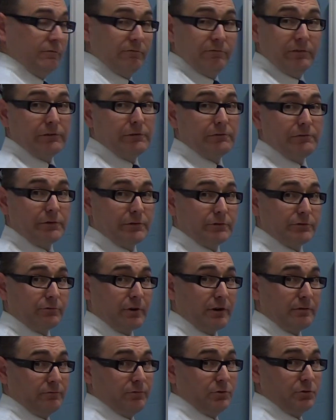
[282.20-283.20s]
very, very
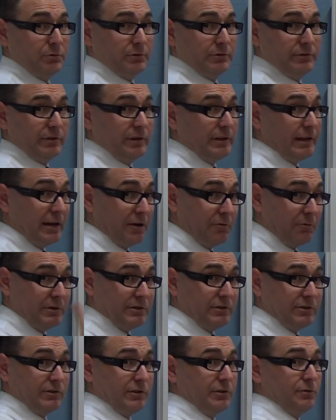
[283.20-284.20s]
straightforward. So now when
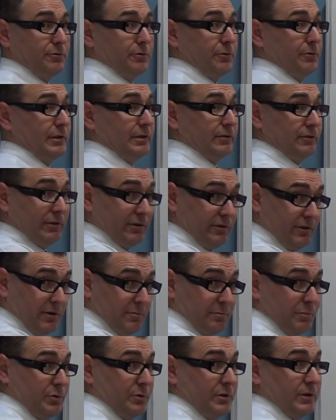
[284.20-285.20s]
you see all the things that
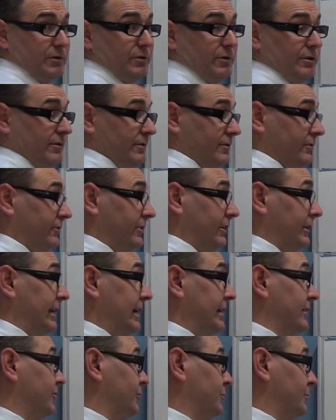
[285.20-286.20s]
I'm putting on the
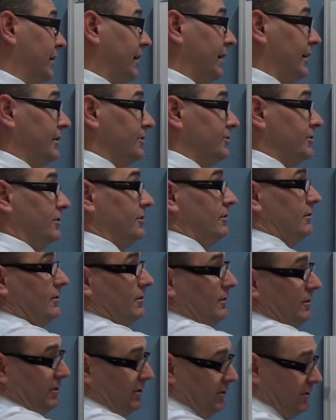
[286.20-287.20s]
Landers page,
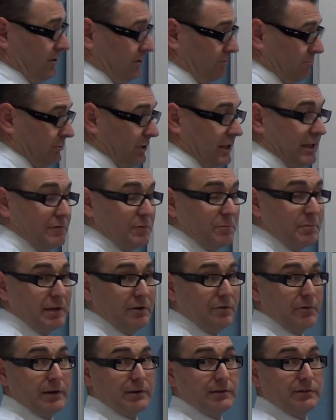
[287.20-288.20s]
we'll have a
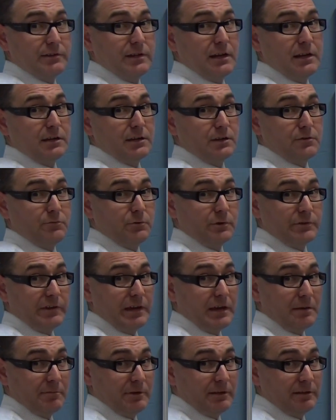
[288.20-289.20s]
better understanding of what's
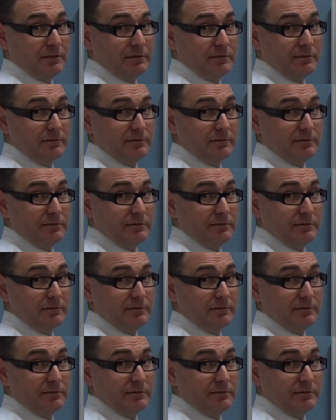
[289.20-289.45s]
happening.